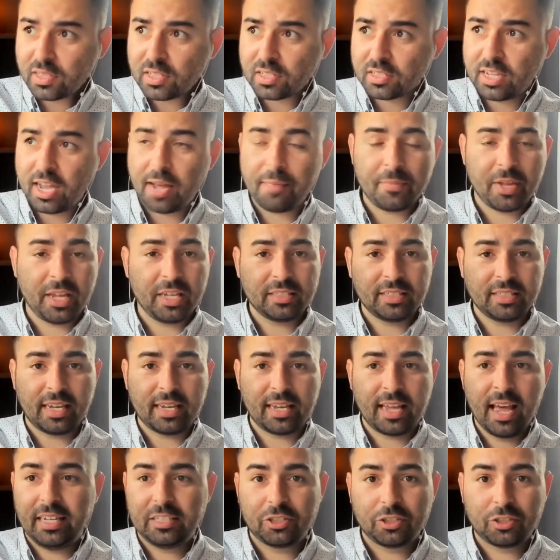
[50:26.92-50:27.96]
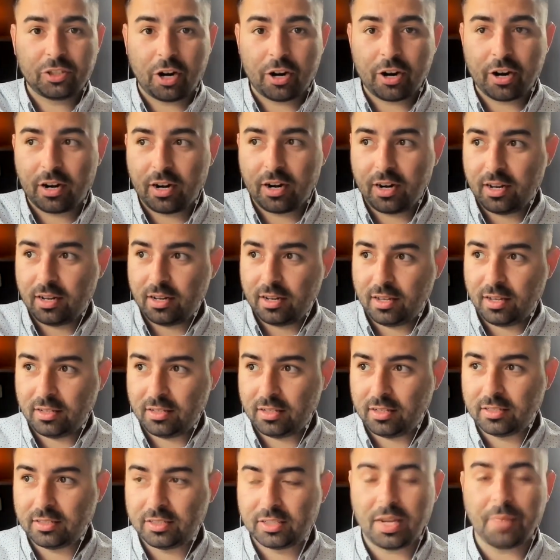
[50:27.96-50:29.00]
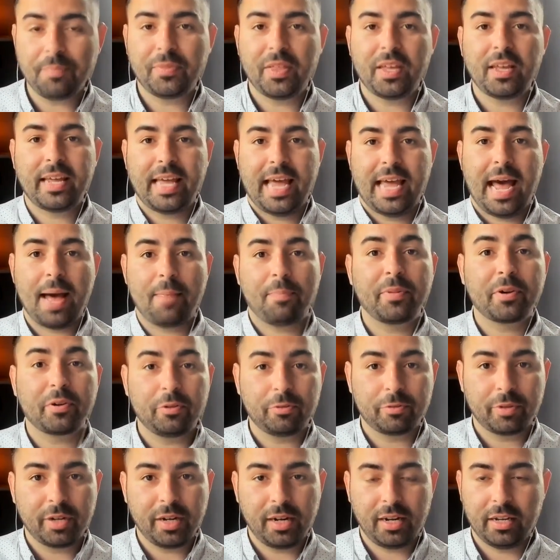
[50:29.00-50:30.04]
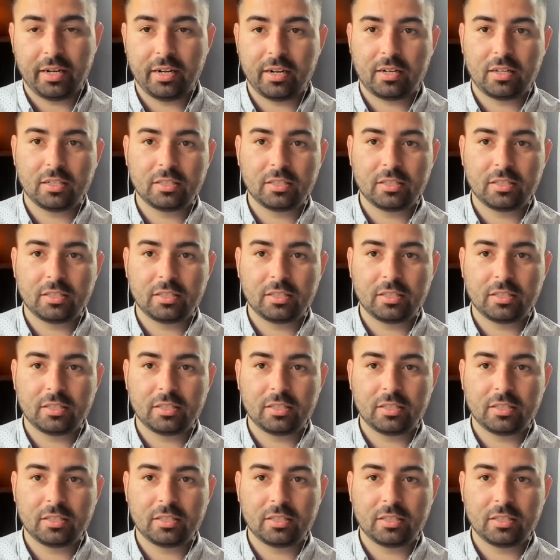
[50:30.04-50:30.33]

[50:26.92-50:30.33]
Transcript: taught me is like, start something capital related,